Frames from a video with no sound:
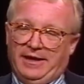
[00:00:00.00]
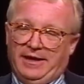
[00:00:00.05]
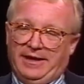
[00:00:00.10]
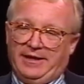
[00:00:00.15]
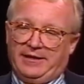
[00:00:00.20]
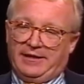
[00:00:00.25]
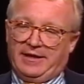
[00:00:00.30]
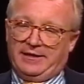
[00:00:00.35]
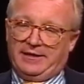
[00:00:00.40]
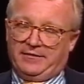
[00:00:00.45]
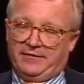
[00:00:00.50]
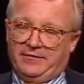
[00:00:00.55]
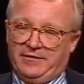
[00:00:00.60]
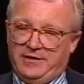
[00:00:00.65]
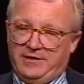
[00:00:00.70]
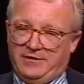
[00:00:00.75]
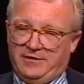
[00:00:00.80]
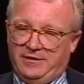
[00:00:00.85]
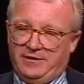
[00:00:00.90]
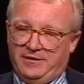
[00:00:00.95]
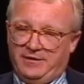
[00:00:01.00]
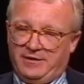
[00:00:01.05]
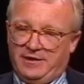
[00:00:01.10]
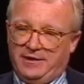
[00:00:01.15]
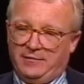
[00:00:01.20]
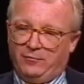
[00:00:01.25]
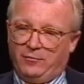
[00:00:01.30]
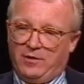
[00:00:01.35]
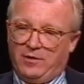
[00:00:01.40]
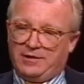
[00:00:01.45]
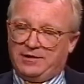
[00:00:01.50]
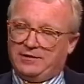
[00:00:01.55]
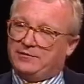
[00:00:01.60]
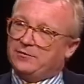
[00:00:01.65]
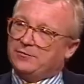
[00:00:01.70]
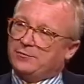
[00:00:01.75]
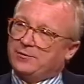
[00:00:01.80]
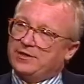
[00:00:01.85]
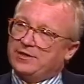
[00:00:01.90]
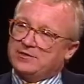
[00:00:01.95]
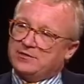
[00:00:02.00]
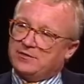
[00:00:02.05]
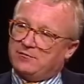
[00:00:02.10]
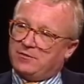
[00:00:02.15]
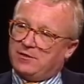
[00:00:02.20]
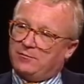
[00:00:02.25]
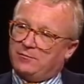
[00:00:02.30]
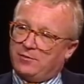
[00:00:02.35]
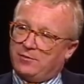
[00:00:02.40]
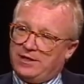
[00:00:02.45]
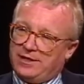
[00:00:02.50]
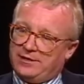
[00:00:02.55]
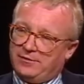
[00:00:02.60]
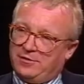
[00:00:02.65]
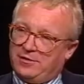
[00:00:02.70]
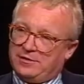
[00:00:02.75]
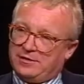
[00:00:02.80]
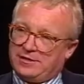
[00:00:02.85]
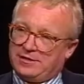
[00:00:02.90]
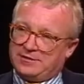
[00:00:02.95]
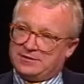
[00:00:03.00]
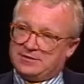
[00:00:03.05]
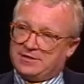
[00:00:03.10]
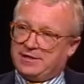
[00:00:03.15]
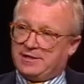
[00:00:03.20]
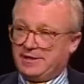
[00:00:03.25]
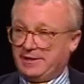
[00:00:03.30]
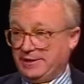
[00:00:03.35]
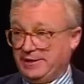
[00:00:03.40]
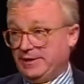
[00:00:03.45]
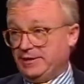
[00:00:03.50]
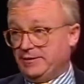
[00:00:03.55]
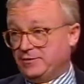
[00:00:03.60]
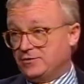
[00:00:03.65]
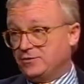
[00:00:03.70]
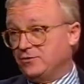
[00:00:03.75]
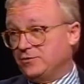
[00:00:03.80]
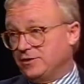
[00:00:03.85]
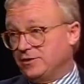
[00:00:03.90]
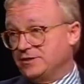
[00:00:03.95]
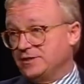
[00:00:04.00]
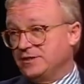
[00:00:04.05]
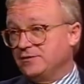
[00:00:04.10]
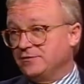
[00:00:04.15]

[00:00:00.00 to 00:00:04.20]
And I think I wanted to reach a wide audience, and I had a choice.